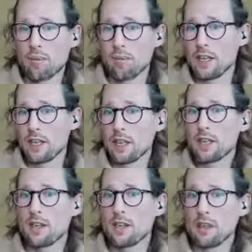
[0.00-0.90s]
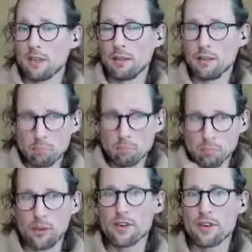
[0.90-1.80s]
And you need to
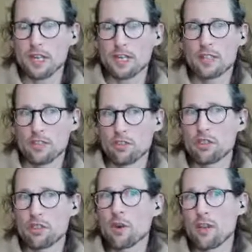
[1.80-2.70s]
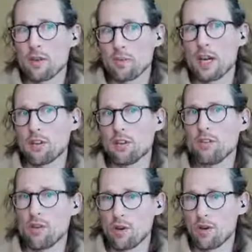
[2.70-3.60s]
build trust and show them
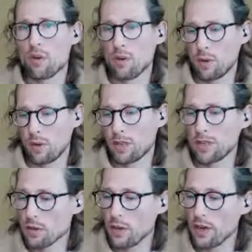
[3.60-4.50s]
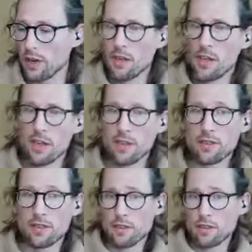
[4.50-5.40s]
that you know what you're doing.
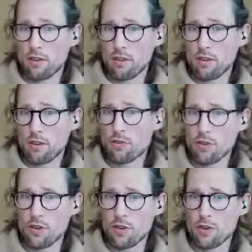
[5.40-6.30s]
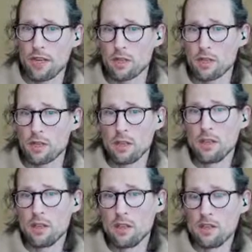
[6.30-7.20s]
And there's also tools for that. I
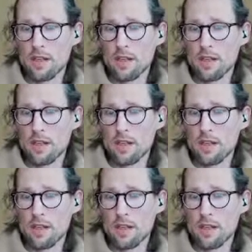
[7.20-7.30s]
mean,